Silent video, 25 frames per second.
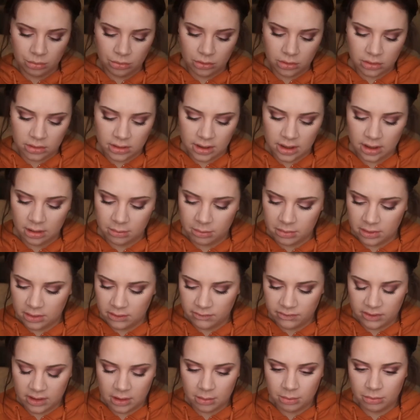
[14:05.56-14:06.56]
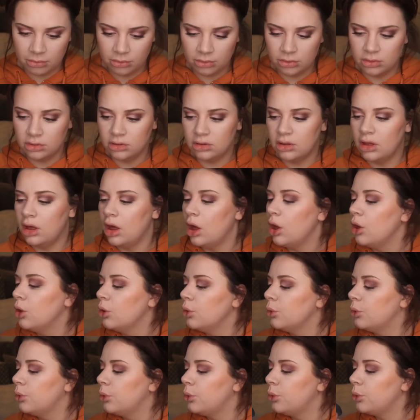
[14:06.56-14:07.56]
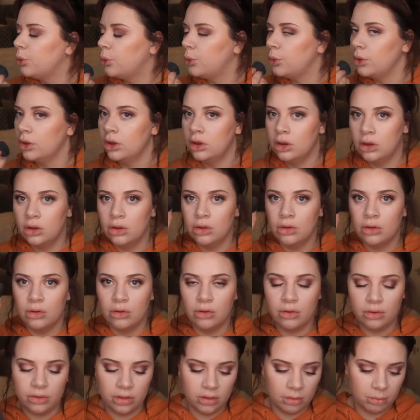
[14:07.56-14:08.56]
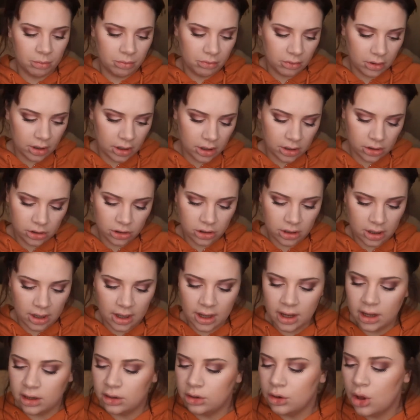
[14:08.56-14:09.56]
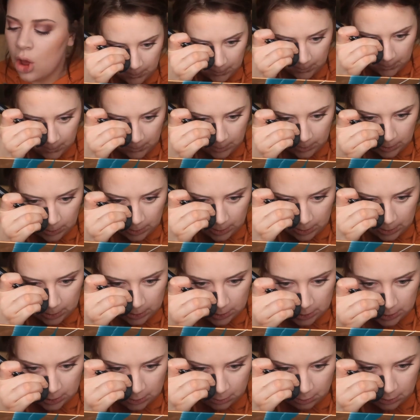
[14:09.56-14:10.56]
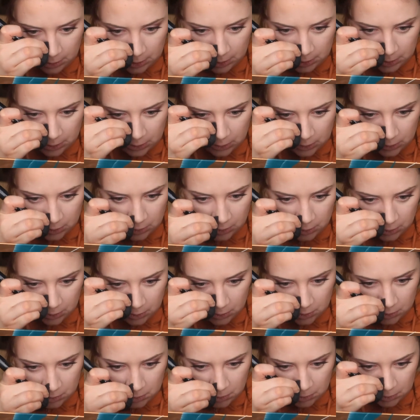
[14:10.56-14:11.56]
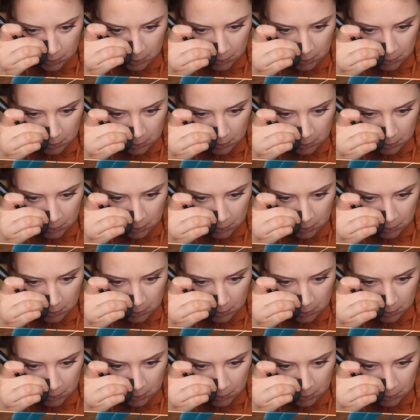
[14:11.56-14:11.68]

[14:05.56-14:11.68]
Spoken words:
just going to take a bit of that bronzer on the brush and run that down my nose.